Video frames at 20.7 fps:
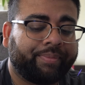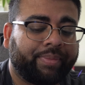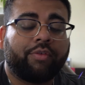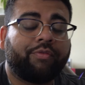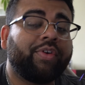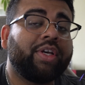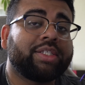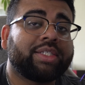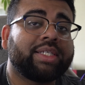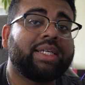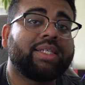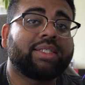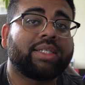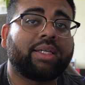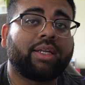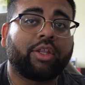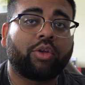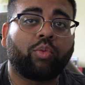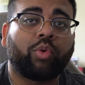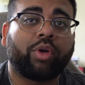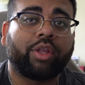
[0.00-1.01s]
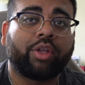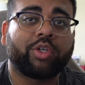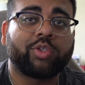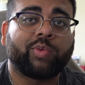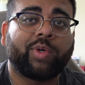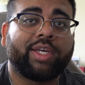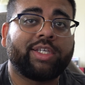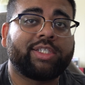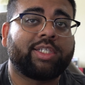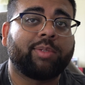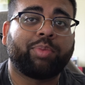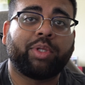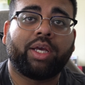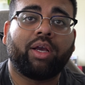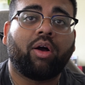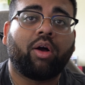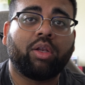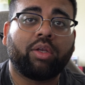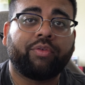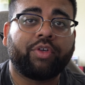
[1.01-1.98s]
Fizz is another one of those ways to play
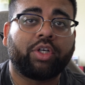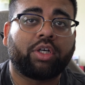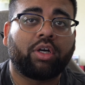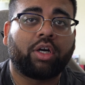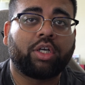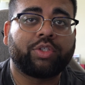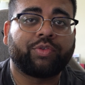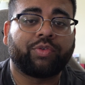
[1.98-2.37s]
all of your cards